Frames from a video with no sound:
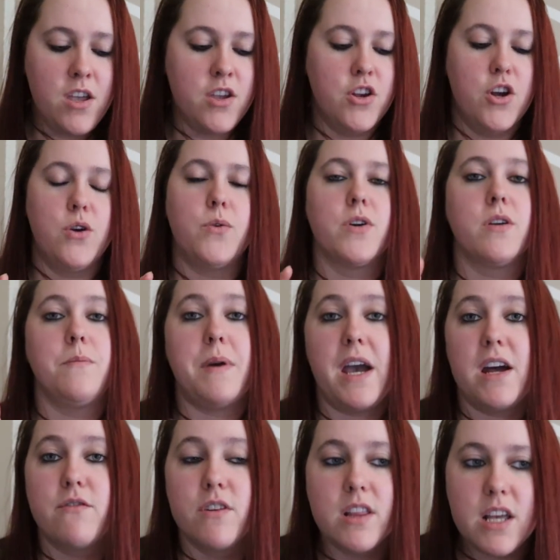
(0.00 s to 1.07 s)
you know, we're in
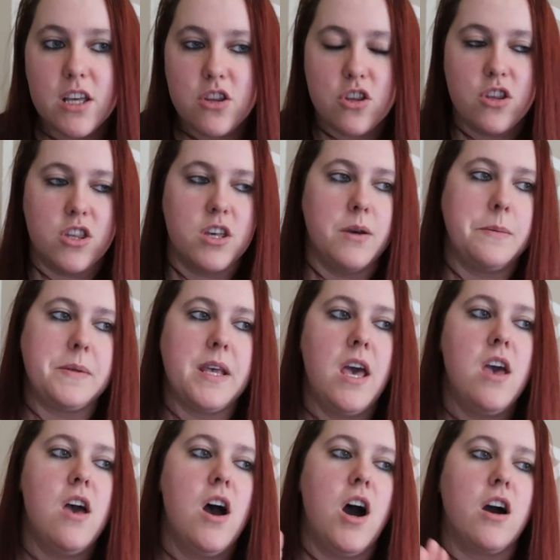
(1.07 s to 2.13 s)
bad relationships,
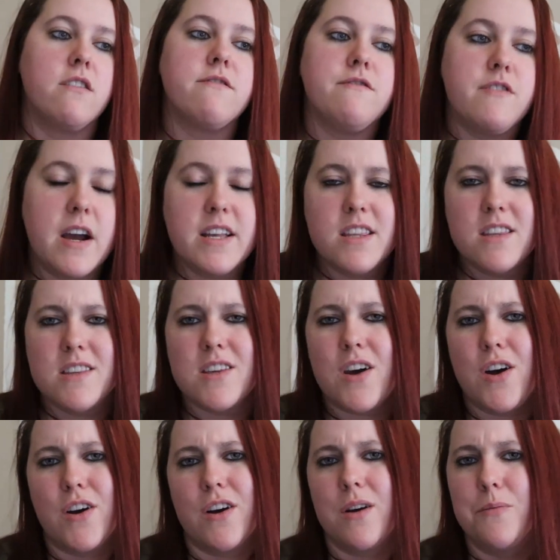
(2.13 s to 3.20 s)
our friends
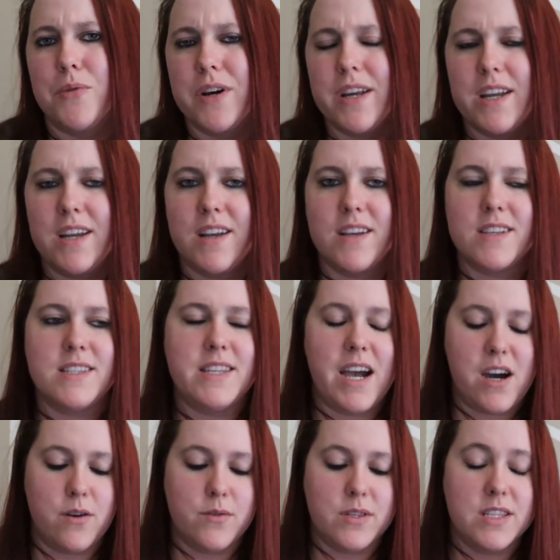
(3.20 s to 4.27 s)
are bringing us
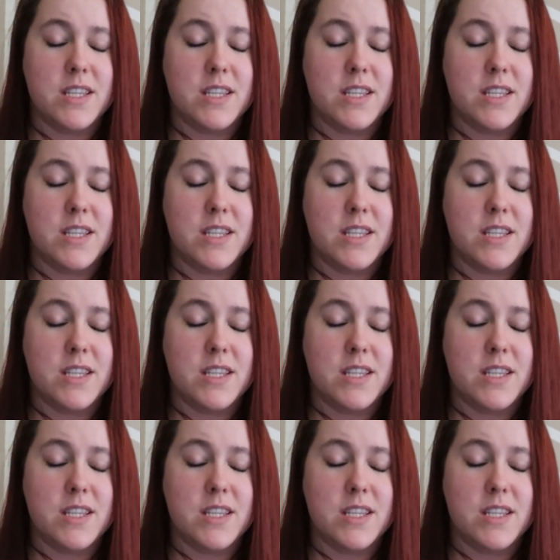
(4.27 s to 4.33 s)
down.